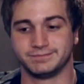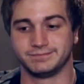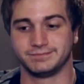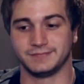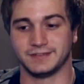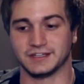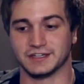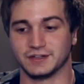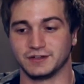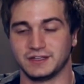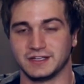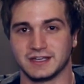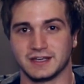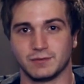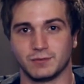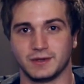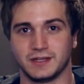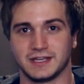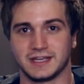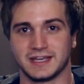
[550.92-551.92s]
you get
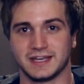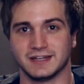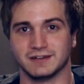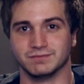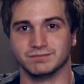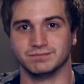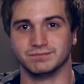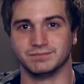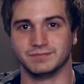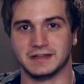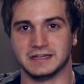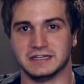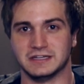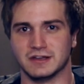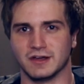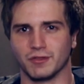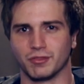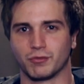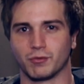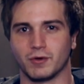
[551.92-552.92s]
what you get, and you
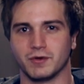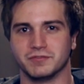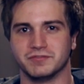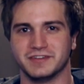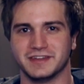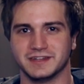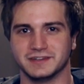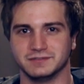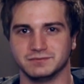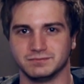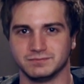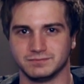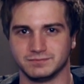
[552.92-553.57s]
don't throw a fit.